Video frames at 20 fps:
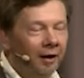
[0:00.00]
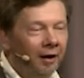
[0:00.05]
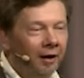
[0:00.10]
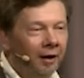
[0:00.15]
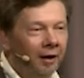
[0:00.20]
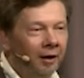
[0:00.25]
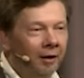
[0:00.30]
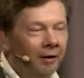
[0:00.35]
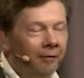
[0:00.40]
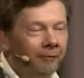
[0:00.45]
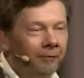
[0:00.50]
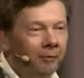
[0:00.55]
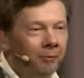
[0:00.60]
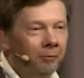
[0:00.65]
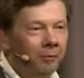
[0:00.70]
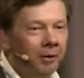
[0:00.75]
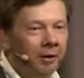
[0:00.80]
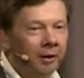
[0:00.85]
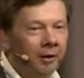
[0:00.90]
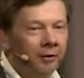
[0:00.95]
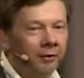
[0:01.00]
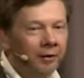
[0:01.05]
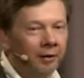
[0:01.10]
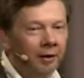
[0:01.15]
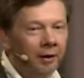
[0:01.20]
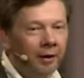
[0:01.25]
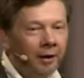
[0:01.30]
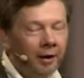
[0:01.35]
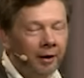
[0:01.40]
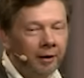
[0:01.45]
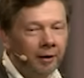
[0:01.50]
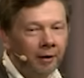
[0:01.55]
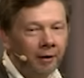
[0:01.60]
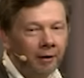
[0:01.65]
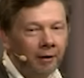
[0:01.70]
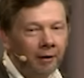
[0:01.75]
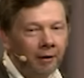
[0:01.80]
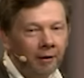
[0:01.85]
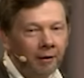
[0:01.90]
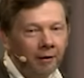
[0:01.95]
a few years
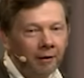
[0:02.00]
later